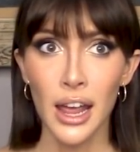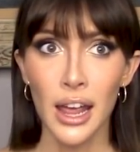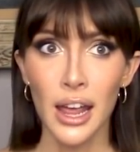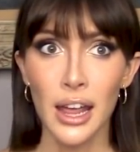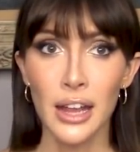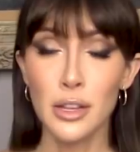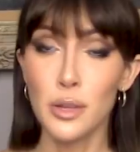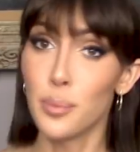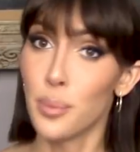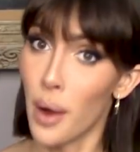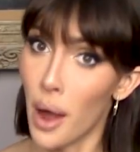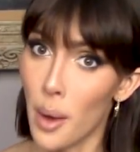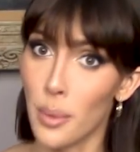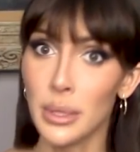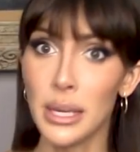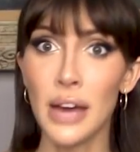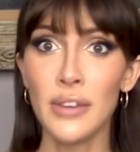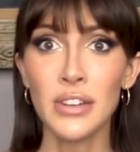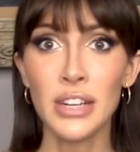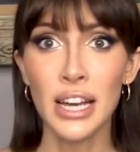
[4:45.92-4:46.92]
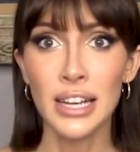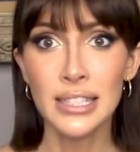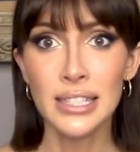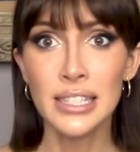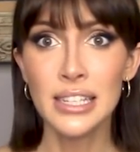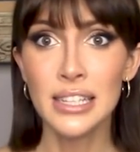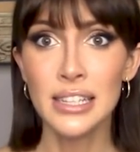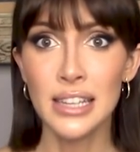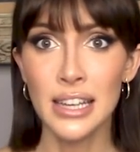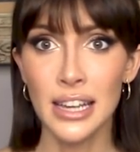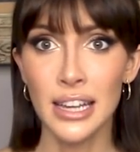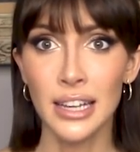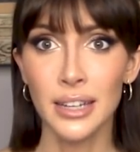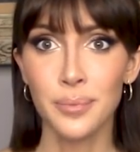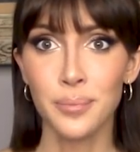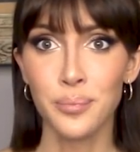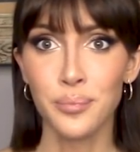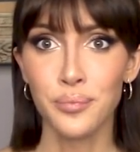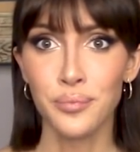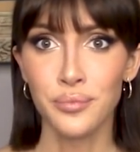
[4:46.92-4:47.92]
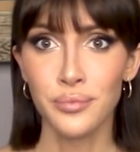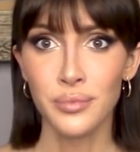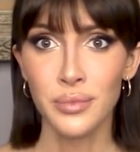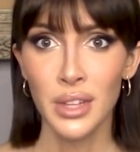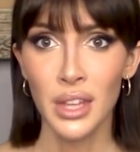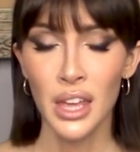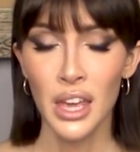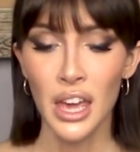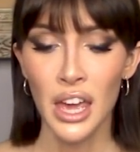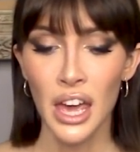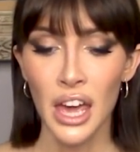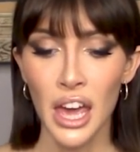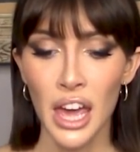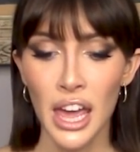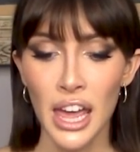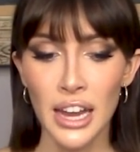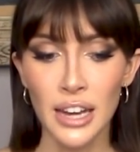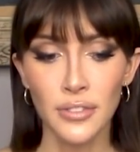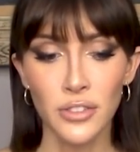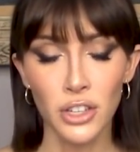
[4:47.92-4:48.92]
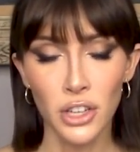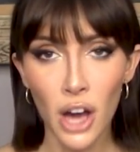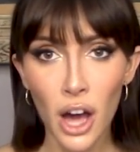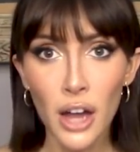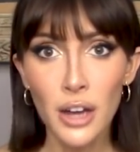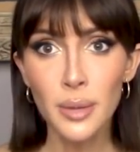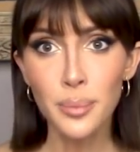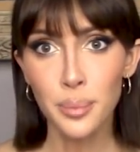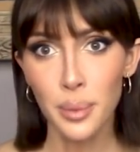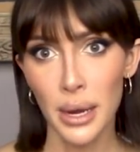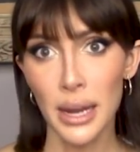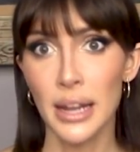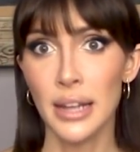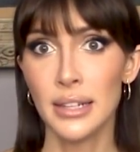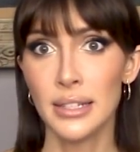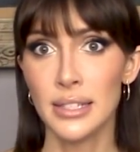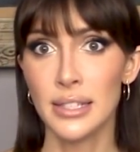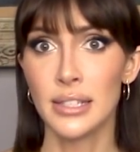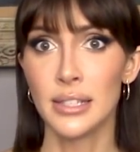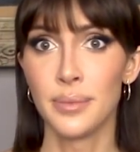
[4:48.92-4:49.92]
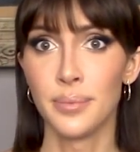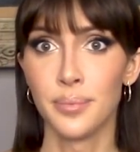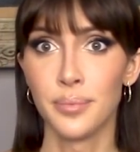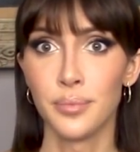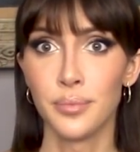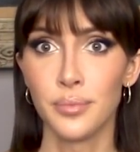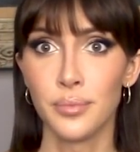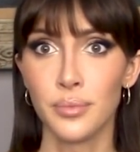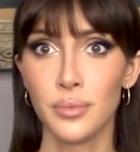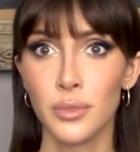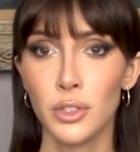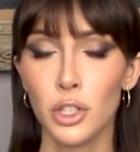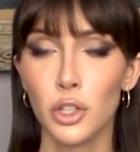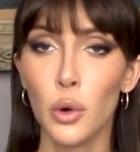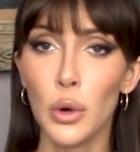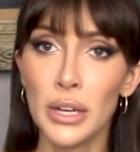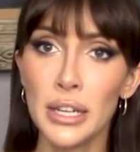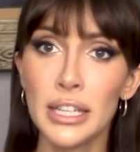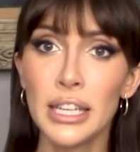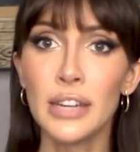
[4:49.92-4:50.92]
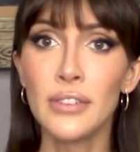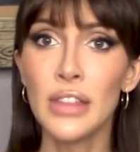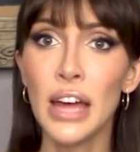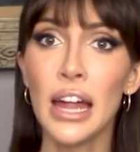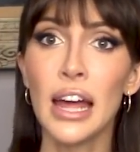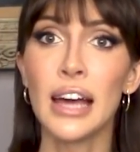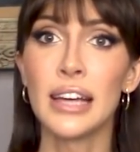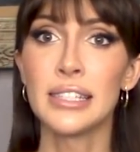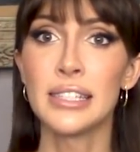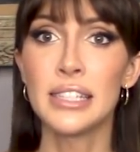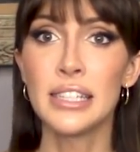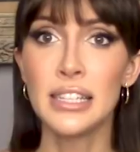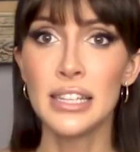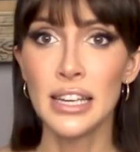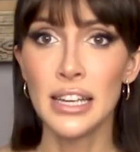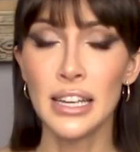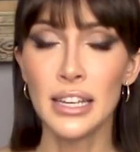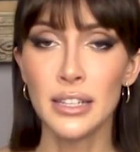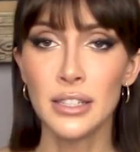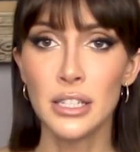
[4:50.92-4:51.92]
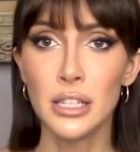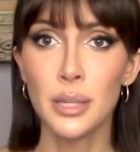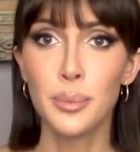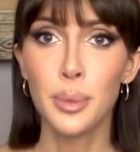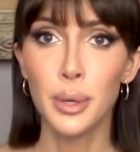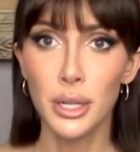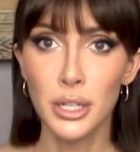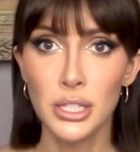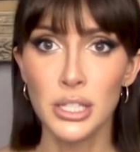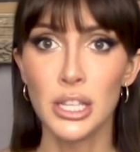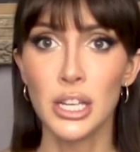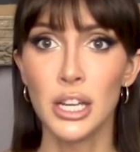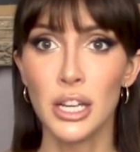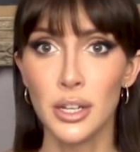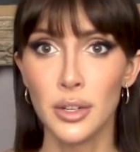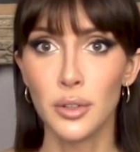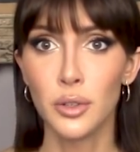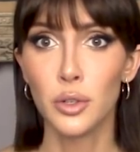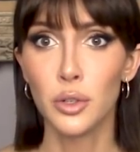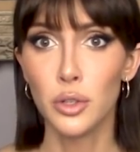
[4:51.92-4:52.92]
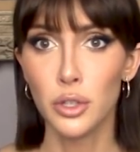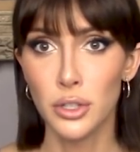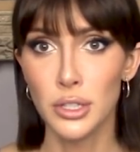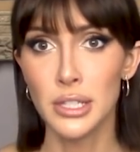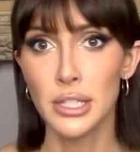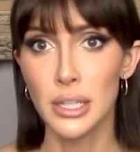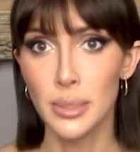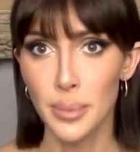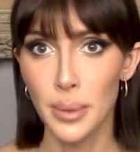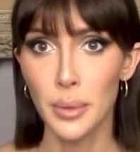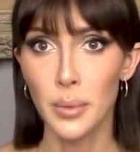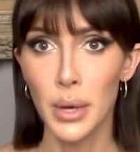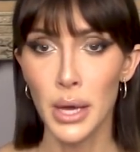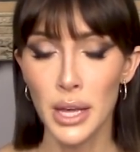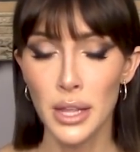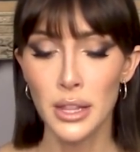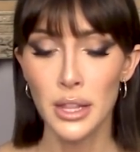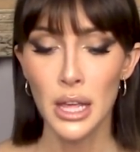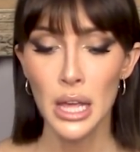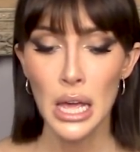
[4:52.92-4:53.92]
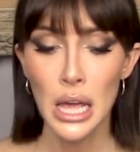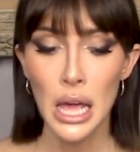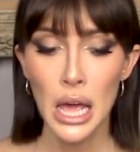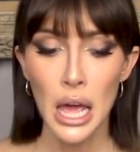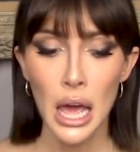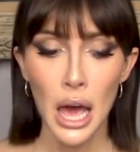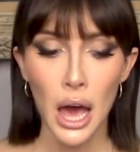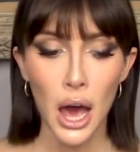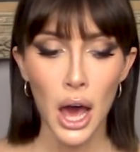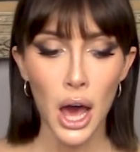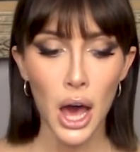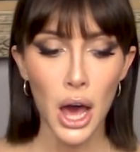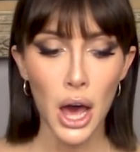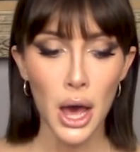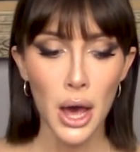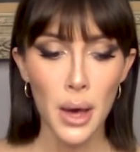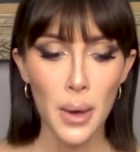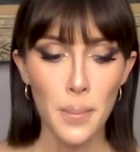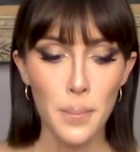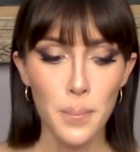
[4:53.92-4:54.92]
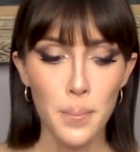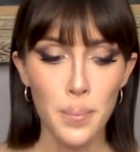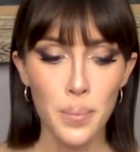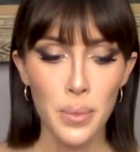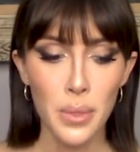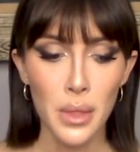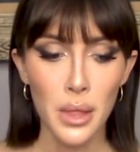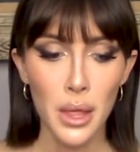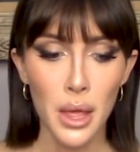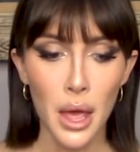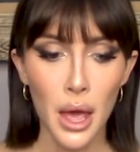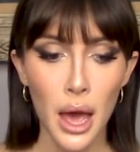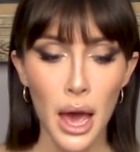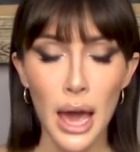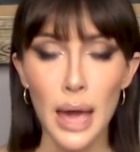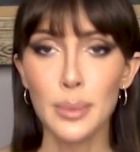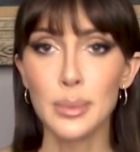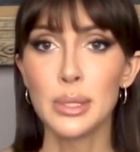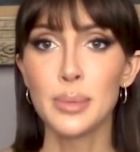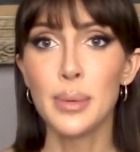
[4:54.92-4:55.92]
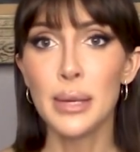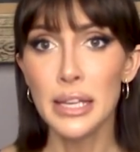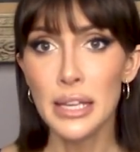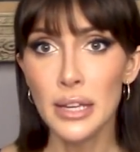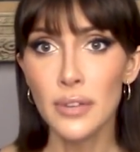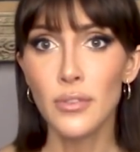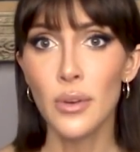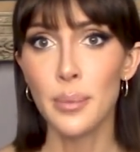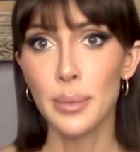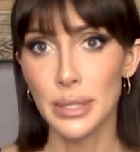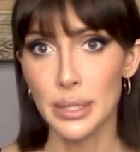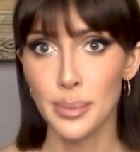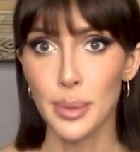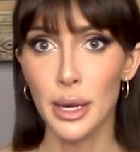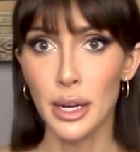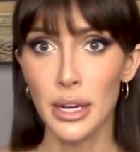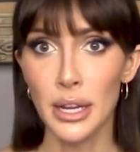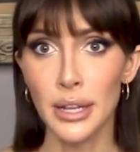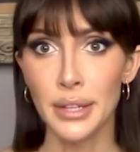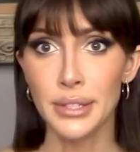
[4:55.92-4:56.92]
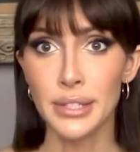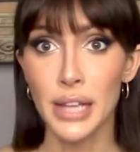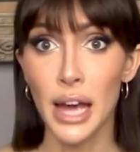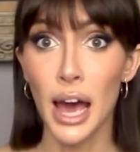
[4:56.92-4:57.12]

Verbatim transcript: And you probably have an STD. And if the condom breaks, you're going to give that STD to the person who you're sleeping with. Um, I'm speaking from experience.